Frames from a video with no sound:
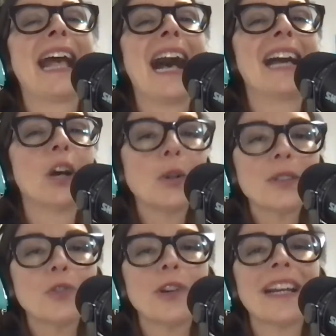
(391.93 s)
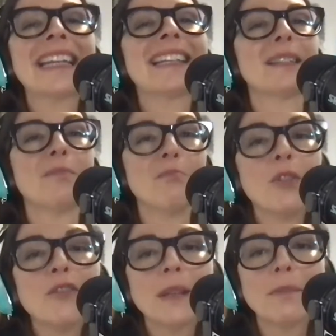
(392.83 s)
I also try and get some
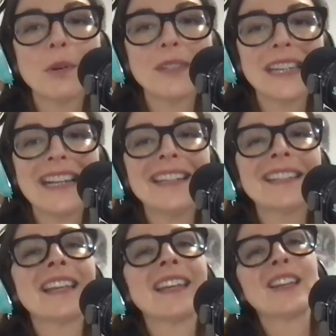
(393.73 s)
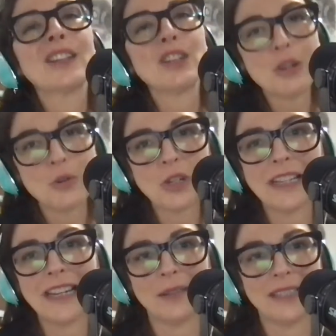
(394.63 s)
movement most days,
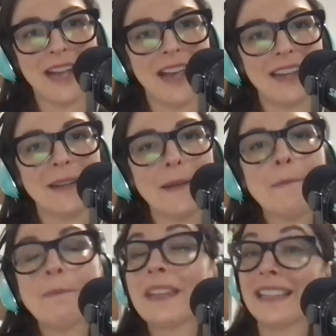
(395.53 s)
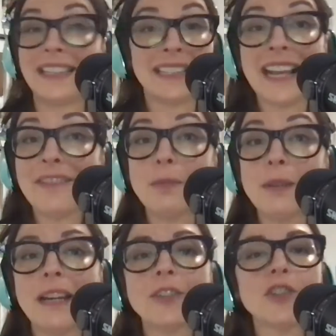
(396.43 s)
usually outside. It doesn't have to be
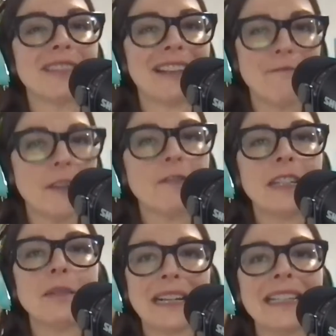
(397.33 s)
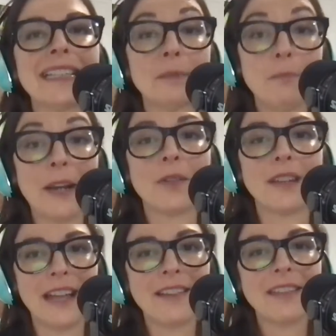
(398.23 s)
much, like 15 minutes is better
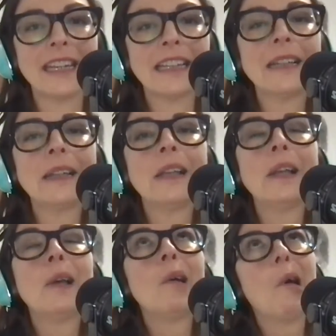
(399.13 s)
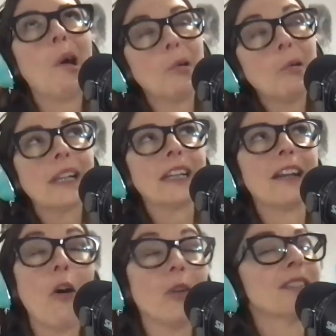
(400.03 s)
than nothing. Oh, and
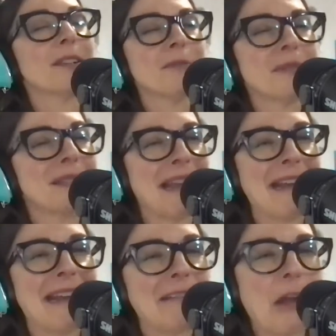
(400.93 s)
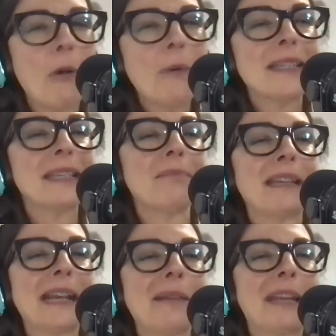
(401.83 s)
also saying no is
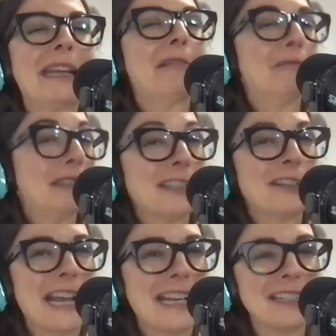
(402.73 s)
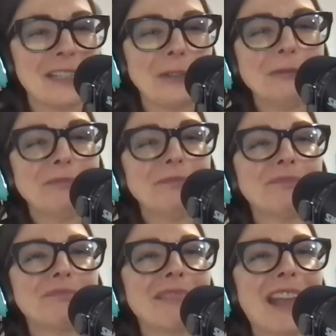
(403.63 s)
something I'm getting really good at too.
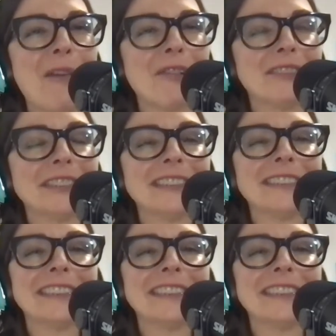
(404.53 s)
However,